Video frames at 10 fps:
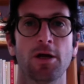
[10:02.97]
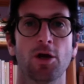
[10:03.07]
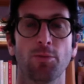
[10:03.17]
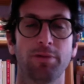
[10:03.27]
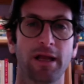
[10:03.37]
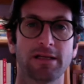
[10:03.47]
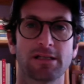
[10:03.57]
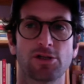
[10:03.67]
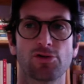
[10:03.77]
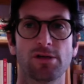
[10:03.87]
you know
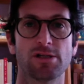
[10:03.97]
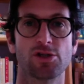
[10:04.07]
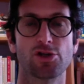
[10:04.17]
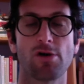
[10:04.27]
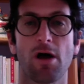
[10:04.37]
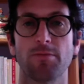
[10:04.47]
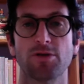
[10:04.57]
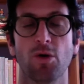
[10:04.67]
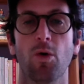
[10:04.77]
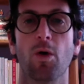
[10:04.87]
planting trees and shrubs
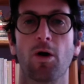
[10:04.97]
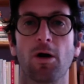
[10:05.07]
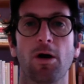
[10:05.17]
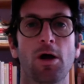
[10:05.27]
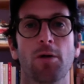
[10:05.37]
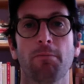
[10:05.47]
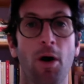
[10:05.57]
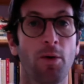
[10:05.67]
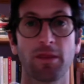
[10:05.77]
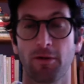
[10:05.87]
or
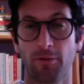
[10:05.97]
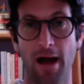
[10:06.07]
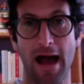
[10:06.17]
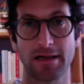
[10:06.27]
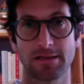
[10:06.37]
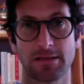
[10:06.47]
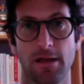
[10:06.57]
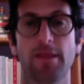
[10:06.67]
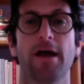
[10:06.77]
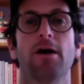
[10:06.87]
mowing the grass,
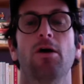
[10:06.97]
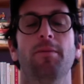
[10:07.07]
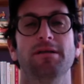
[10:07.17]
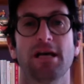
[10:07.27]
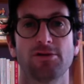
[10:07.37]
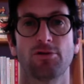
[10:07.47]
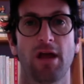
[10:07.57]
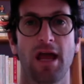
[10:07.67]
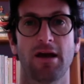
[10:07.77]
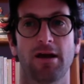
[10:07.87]
they are a potential
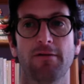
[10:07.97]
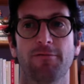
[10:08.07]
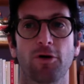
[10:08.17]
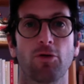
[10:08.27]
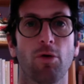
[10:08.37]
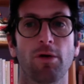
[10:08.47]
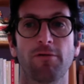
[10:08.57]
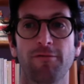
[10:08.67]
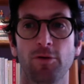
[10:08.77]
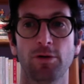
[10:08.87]
candidate for growing
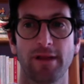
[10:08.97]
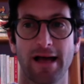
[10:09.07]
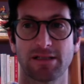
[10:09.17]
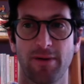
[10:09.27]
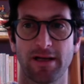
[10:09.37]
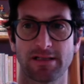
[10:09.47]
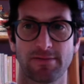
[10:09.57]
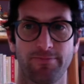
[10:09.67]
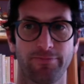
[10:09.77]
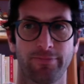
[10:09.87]
food in that
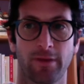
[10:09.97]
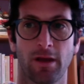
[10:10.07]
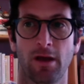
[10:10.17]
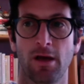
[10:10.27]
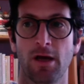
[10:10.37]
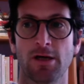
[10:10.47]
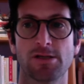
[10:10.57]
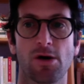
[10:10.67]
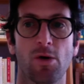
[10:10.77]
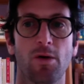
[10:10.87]
space.
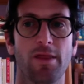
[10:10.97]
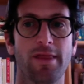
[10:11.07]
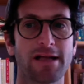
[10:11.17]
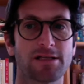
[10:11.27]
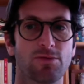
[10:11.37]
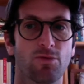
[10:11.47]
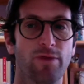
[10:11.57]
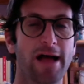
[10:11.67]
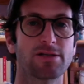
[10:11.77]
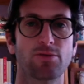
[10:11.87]
So that's
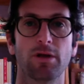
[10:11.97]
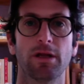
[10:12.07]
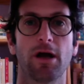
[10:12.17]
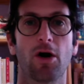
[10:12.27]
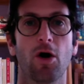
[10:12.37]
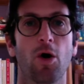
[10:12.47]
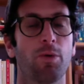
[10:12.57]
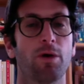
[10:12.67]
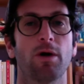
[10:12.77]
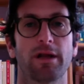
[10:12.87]
that's really our hope.
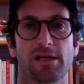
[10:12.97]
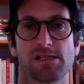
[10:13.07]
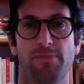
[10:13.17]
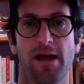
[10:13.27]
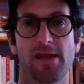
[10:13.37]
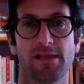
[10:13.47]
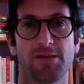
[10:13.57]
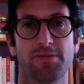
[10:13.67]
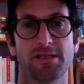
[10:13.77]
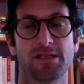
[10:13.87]
We want to expand
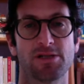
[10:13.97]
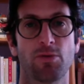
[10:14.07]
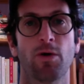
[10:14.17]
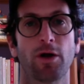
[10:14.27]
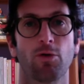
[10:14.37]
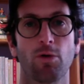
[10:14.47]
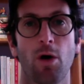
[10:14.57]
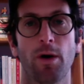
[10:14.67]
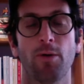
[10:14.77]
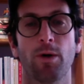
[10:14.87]
this business. We want to
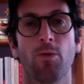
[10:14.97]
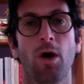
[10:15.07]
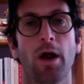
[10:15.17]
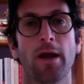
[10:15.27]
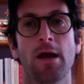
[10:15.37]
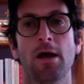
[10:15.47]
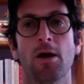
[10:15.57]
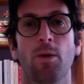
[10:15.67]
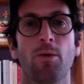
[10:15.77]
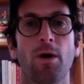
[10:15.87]
grow it. We want
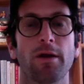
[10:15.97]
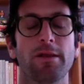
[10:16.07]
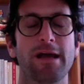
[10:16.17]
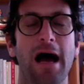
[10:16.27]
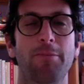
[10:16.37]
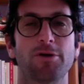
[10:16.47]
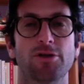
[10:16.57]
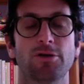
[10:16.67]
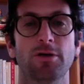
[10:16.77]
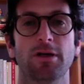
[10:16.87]
we want the
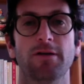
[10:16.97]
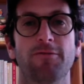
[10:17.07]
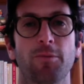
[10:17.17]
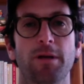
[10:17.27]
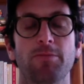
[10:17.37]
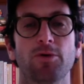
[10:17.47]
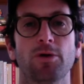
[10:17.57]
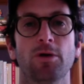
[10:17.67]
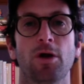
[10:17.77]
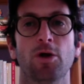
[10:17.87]
opportunity for
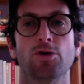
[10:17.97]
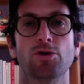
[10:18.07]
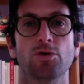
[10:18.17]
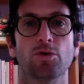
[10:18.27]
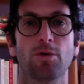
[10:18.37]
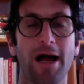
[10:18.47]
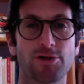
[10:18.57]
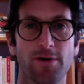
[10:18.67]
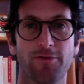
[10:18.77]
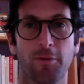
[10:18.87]
people to
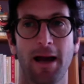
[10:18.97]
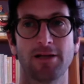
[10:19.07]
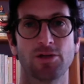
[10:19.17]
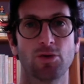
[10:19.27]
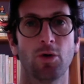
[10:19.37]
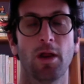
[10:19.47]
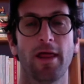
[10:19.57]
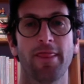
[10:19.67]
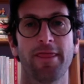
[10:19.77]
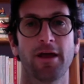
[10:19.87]
graduate from high school
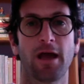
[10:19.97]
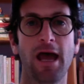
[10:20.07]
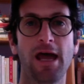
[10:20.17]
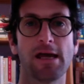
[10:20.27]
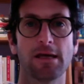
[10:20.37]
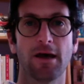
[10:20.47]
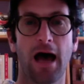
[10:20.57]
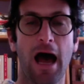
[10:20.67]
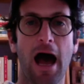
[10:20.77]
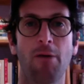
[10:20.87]
and think, hey,
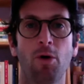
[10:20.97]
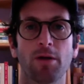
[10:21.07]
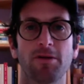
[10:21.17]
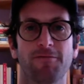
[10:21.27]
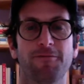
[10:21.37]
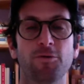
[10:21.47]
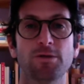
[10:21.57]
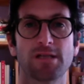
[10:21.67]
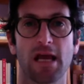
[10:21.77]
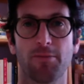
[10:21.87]
I, I want to be a
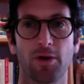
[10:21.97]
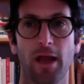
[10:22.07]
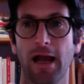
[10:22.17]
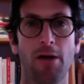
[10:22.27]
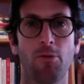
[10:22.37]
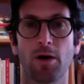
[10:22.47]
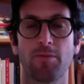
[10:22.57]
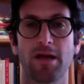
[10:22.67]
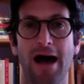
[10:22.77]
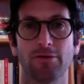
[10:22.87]
foodscaper. Like I want to
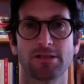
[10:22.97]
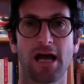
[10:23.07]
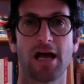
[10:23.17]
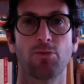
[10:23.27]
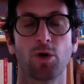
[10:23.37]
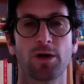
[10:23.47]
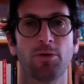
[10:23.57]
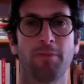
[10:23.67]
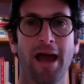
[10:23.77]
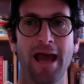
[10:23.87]
be outside working
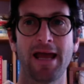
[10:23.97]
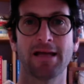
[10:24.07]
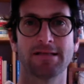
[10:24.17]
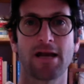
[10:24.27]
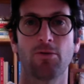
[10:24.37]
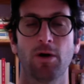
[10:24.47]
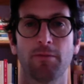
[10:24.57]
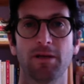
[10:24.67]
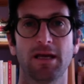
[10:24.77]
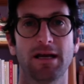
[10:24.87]
with my hands. I don't want to
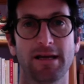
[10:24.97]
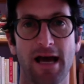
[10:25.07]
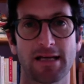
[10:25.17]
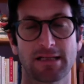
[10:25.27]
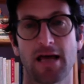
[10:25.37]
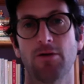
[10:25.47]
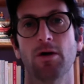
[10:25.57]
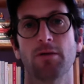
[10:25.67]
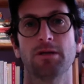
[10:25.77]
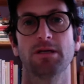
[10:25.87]
be at a desk. I don't
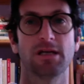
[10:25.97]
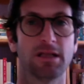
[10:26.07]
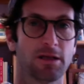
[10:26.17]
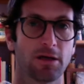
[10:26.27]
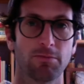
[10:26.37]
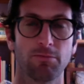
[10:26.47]
want to be in the